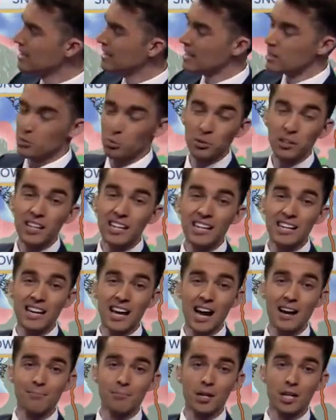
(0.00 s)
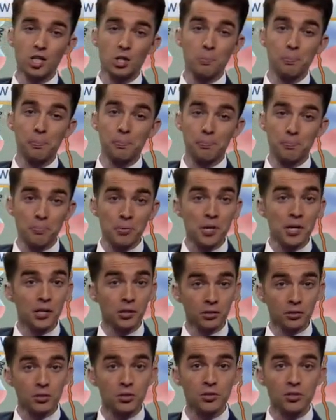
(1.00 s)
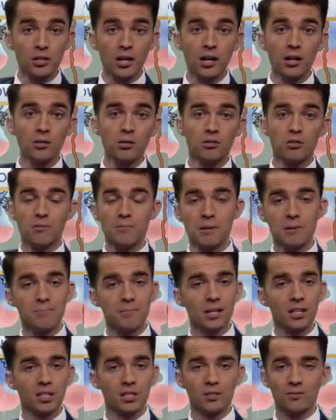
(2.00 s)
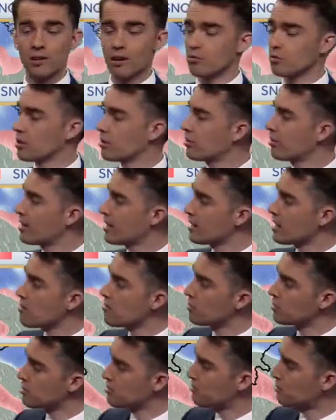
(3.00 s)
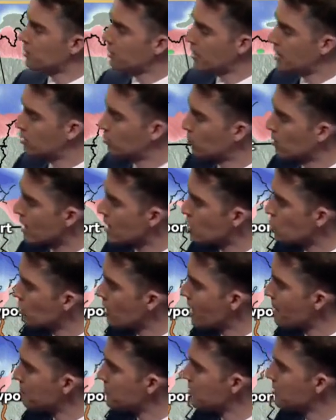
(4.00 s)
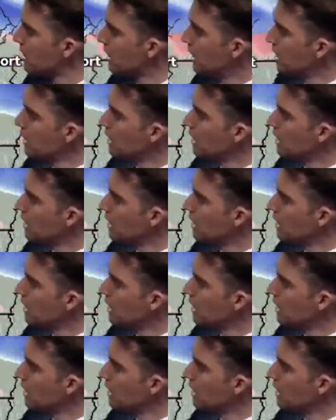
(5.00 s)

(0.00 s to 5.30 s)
It's really not much pure snow. It would be a mix of everything, even some plain raindrops.